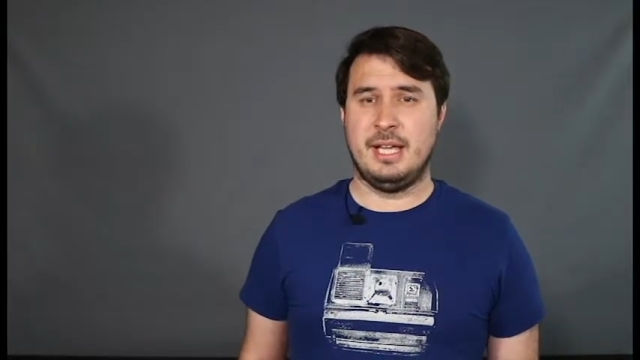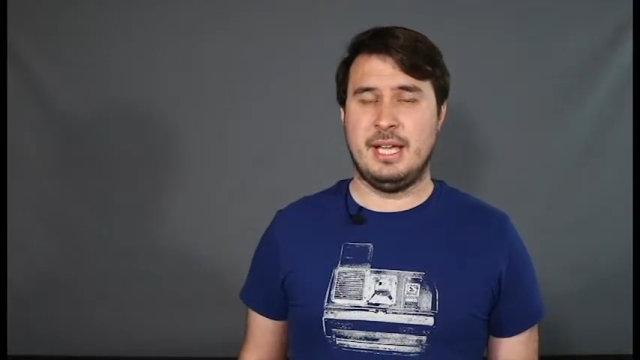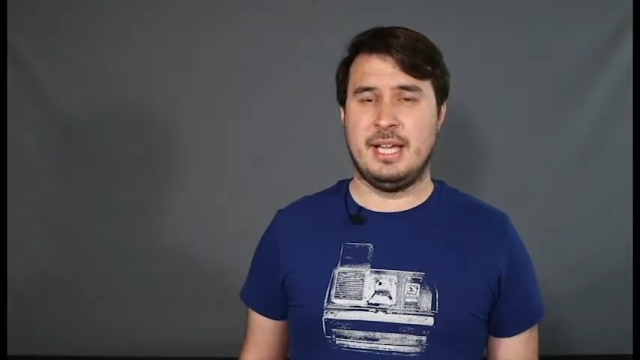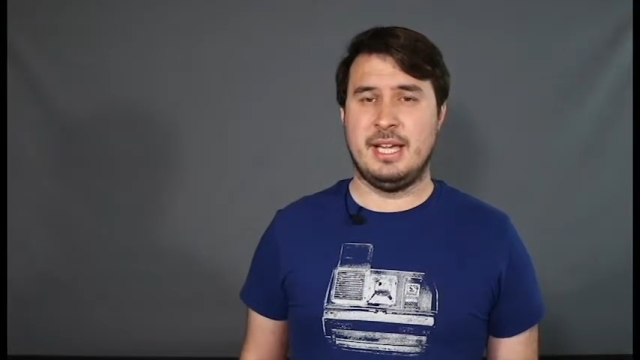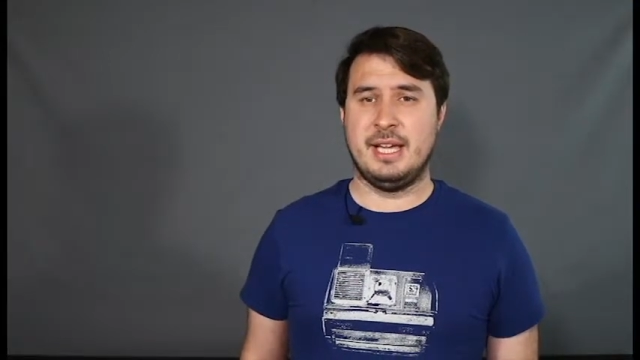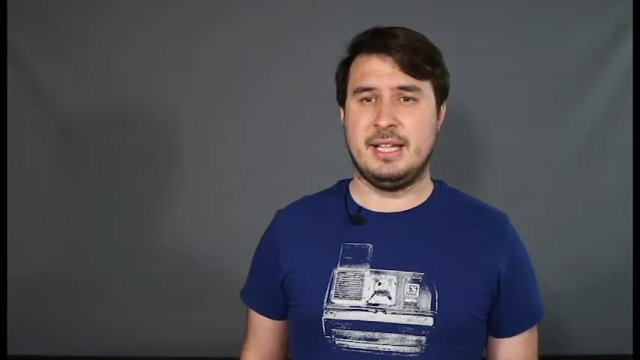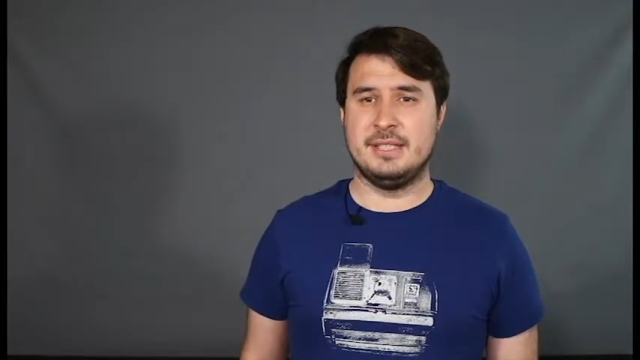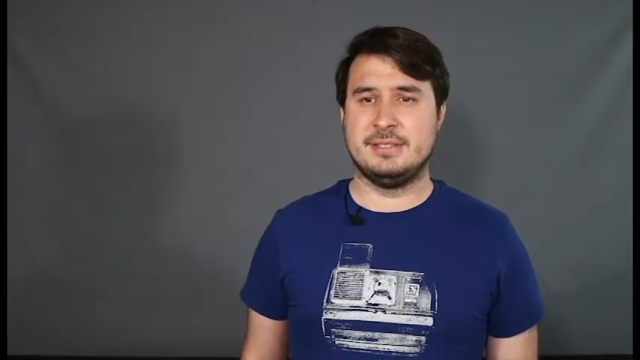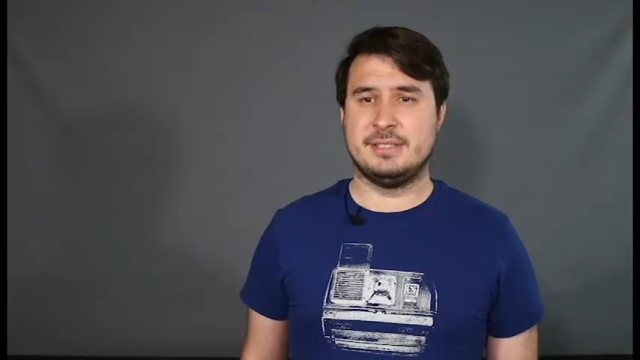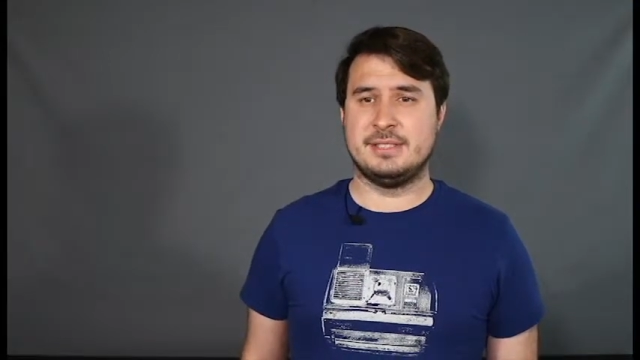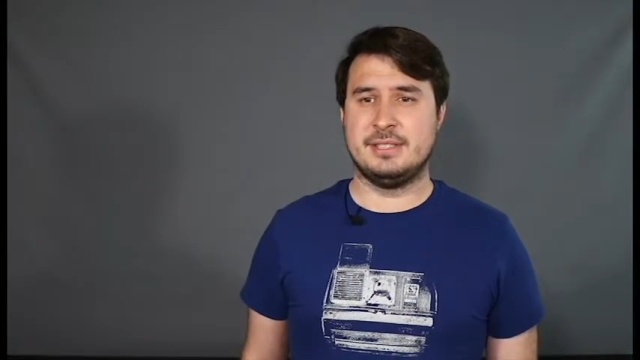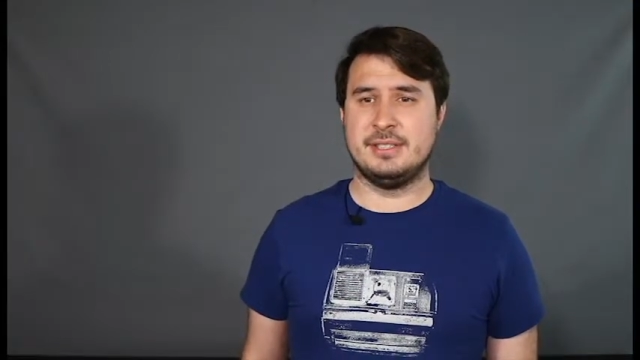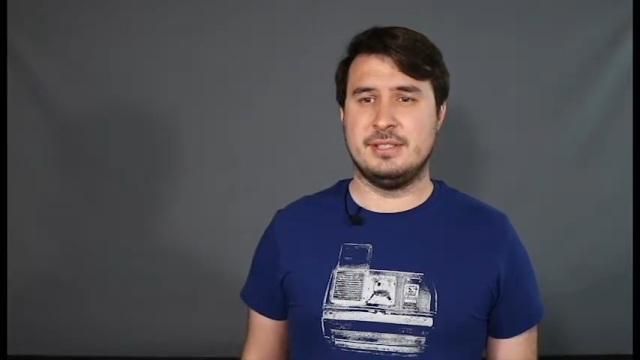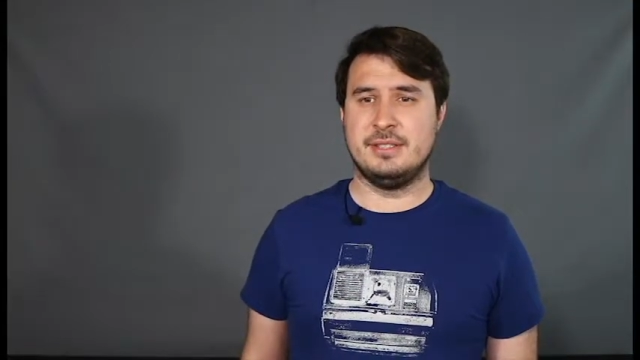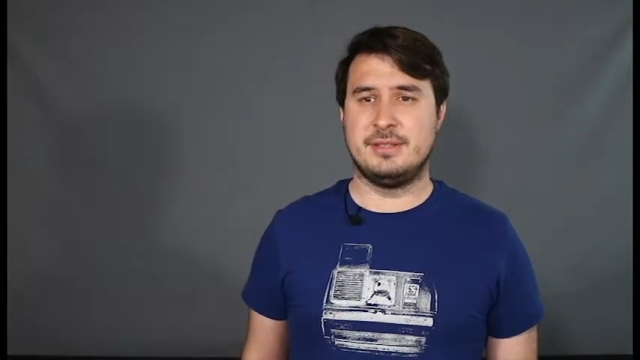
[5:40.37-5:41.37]
And
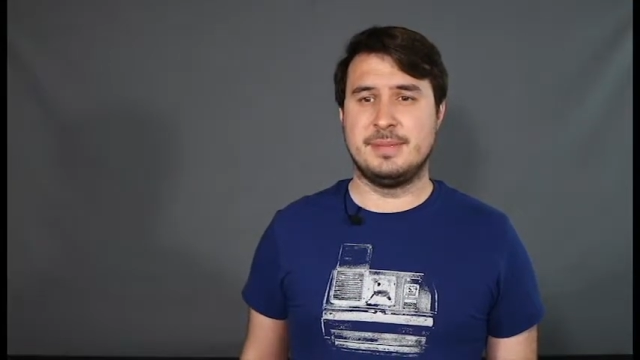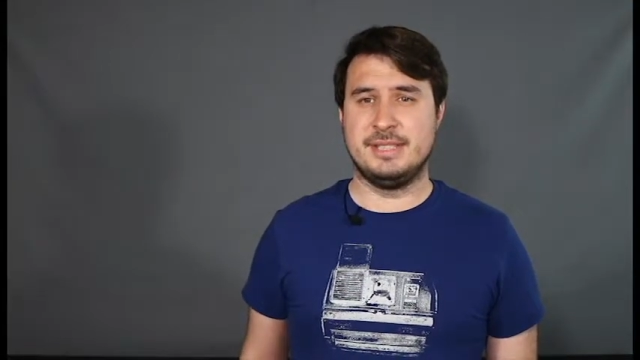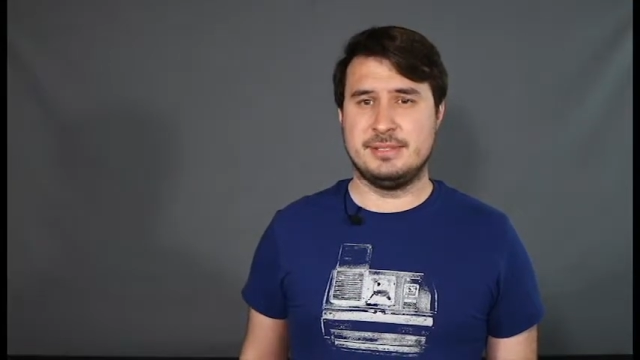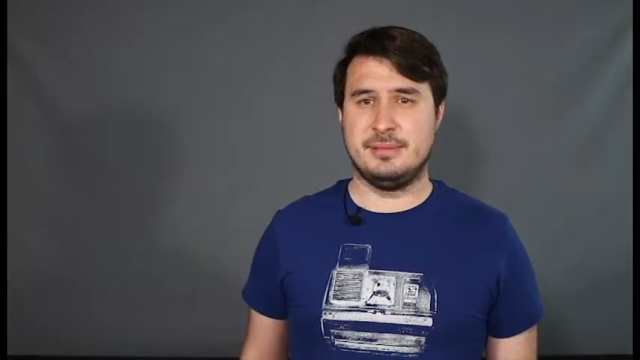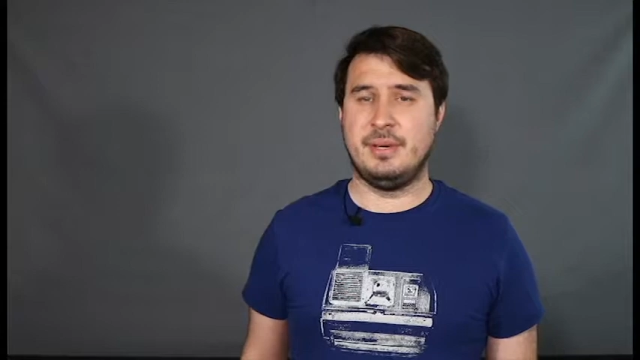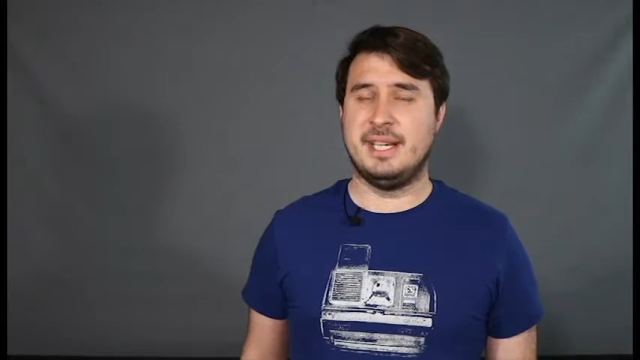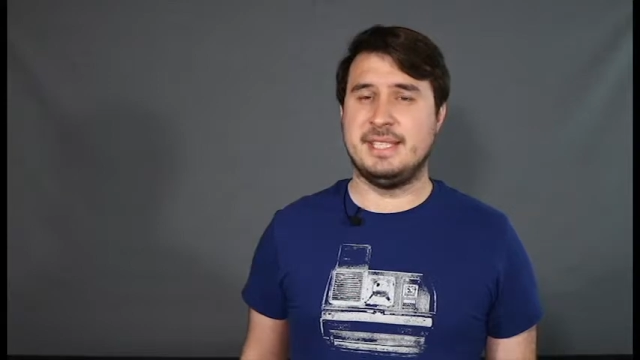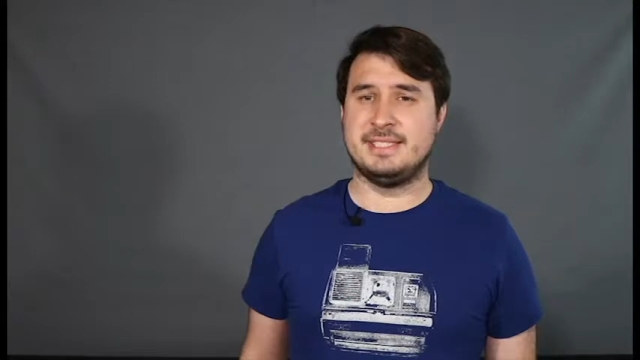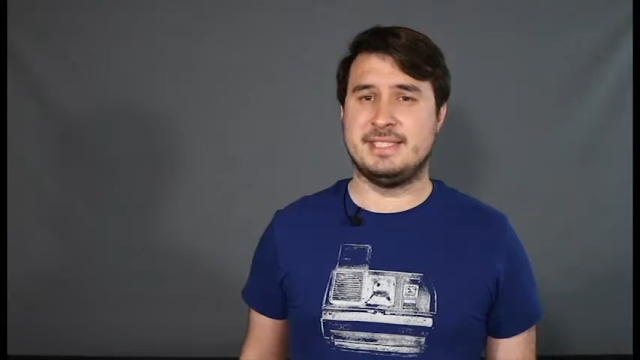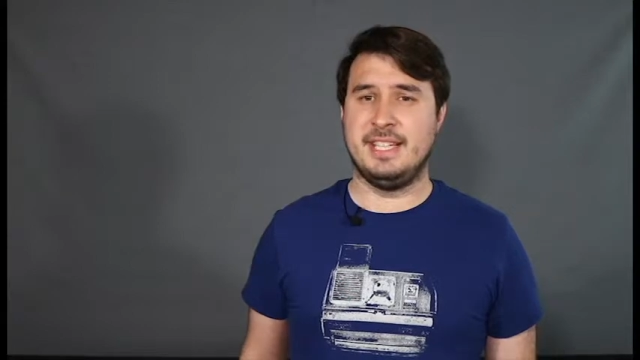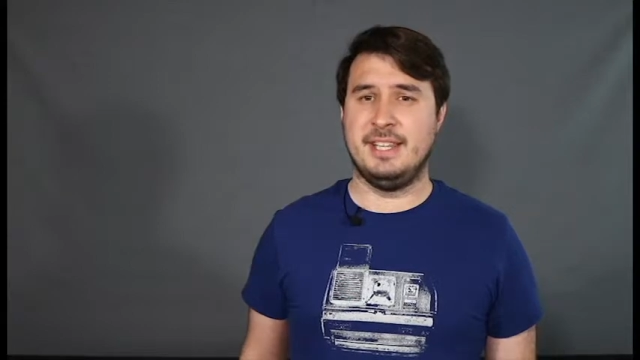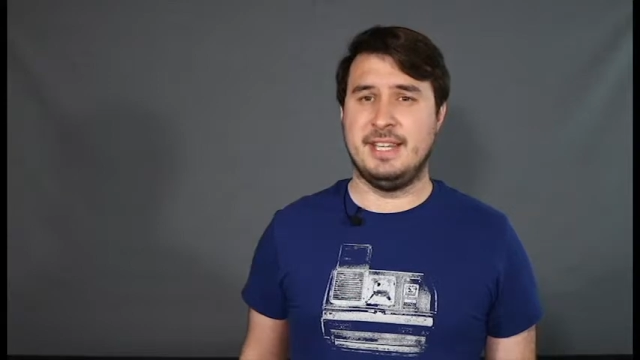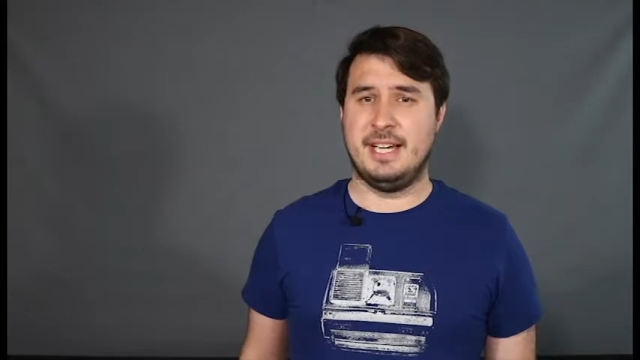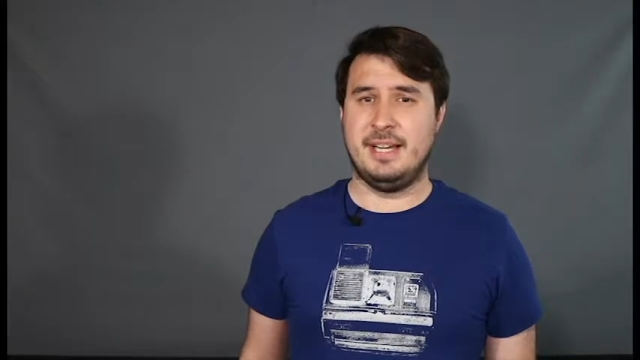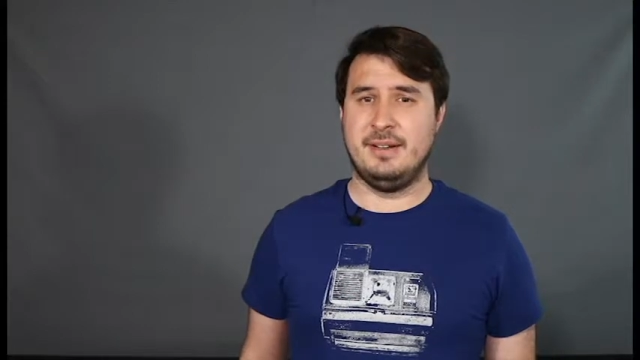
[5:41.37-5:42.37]
the reason why I
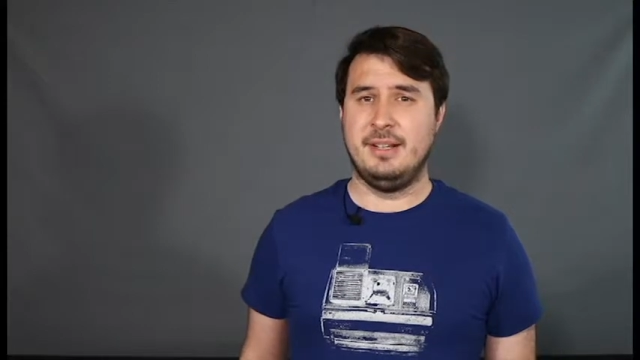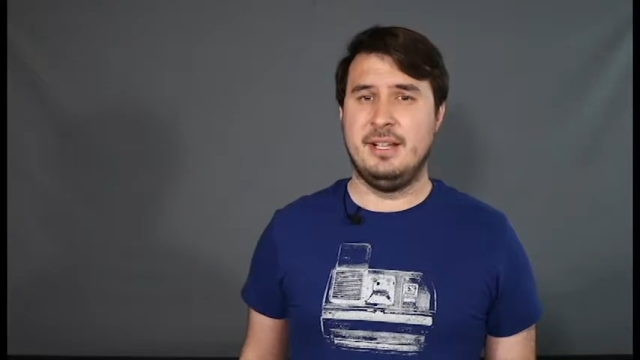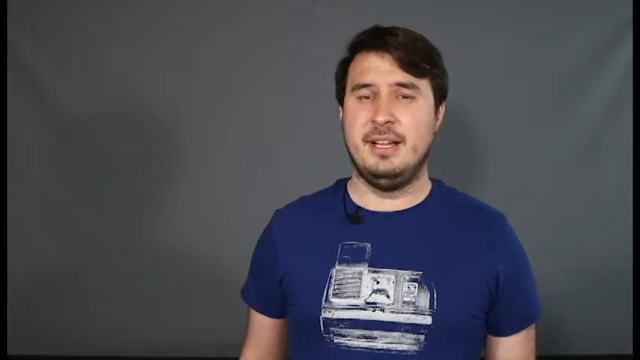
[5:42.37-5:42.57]
say that,